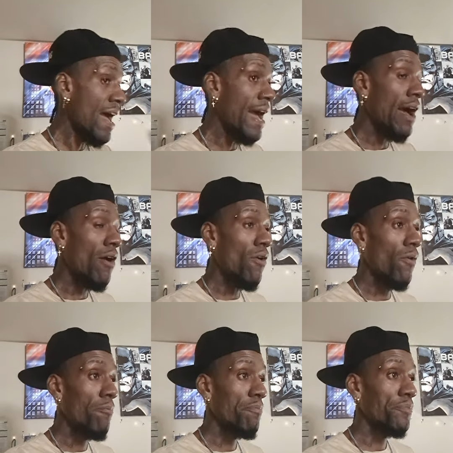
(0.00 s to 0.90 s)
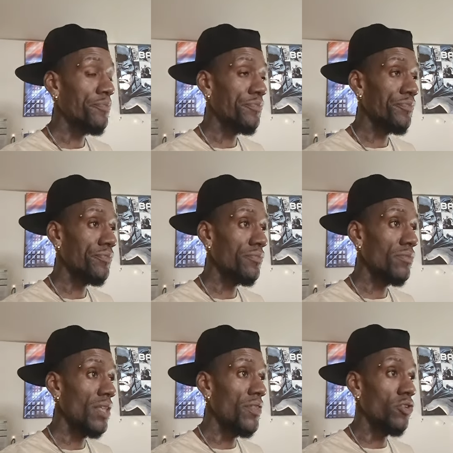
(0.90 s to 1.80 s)
How
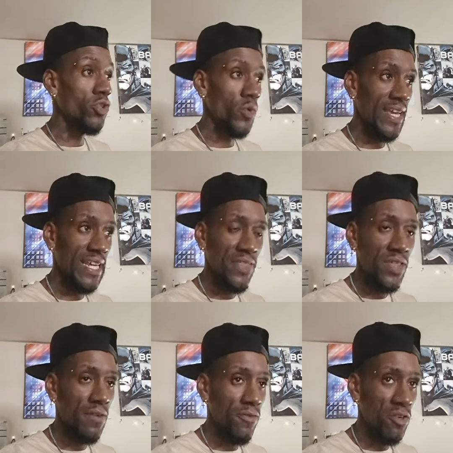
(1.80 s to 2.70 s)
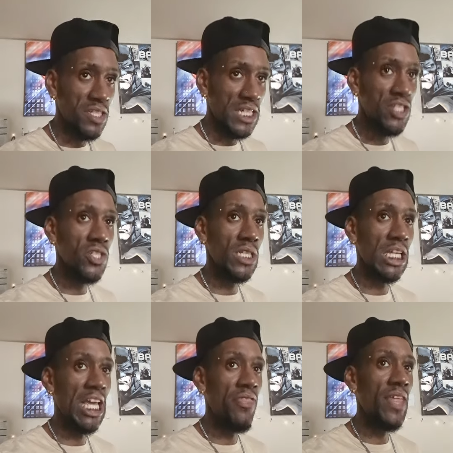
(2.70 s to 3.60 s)
they'll do anything for attention
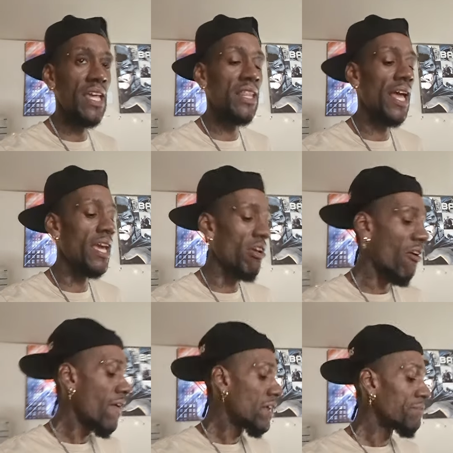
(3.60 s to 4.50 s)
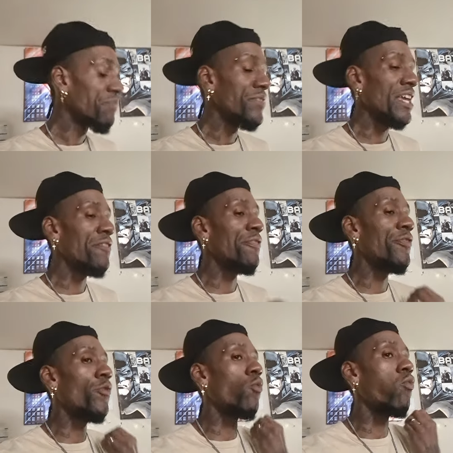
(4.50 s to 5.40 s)
and they like, they
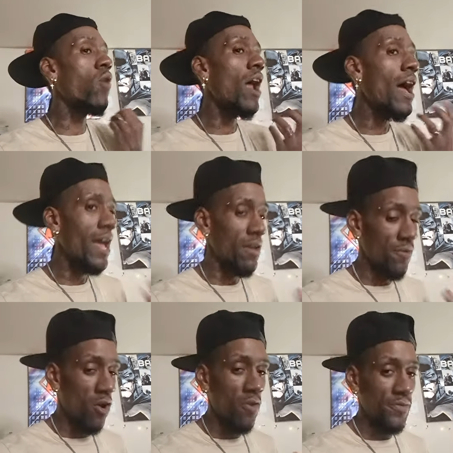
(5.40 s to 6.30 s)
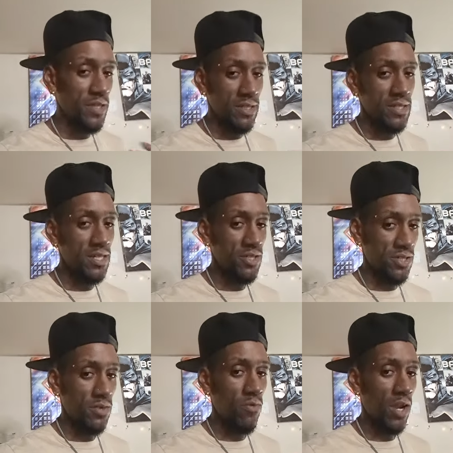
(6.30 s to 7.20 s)
thrive off the
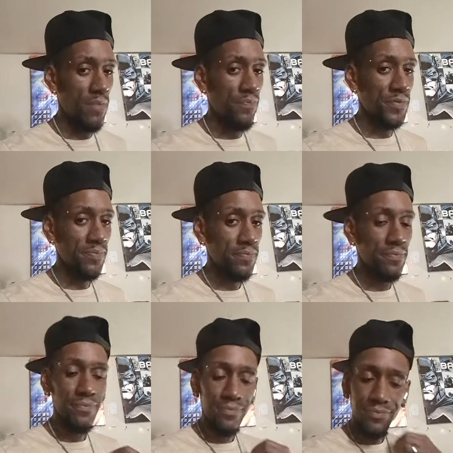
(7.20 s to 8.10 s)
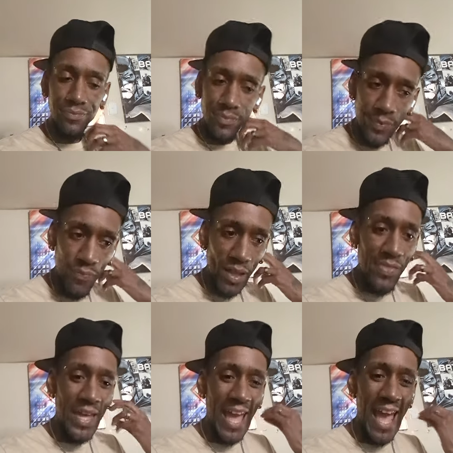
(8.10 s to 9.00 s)
attention, right?
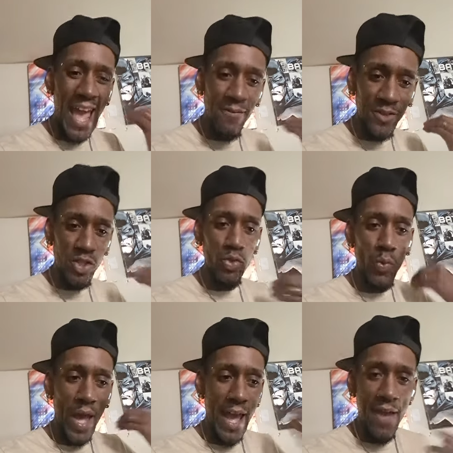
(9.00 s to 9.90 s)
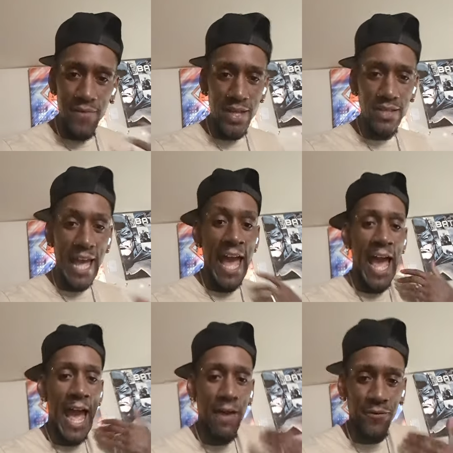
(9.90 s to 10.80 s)
They have to have it,
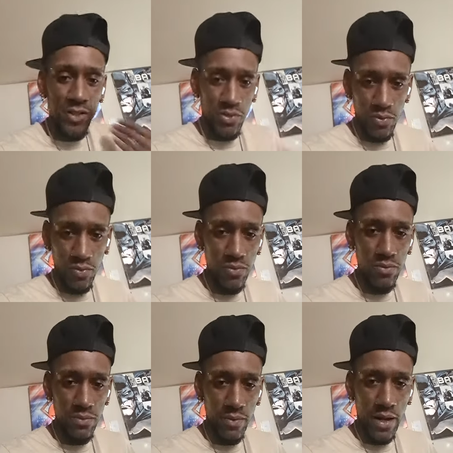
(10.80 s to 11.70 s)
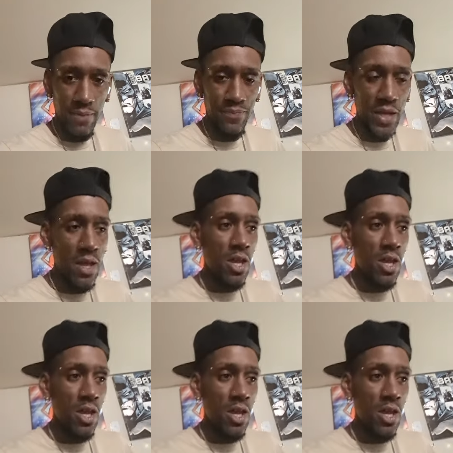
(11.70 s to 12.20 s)
have to, right?